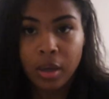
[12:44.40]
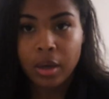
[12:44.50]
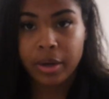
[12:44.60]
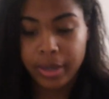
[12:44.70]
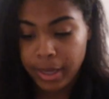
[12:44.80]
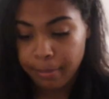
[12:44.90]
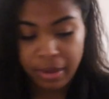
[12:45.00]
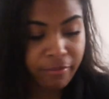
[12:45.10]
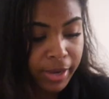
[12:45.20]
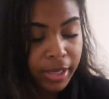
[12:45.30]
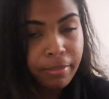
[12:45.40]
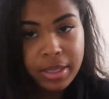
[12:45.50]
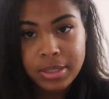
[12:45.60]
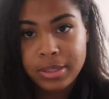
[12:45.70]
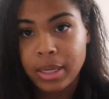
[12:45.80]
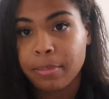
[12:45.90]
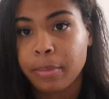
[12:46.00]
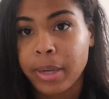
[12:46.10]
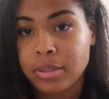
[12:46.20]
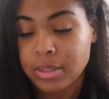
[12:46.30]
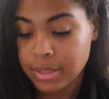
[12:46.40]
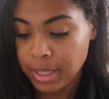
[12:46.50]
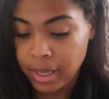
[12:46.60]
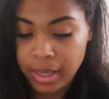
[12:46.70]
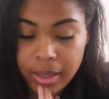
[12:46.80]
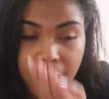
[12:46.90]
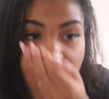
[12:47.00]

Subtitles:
All right, I got my vitamins that I'm about to take.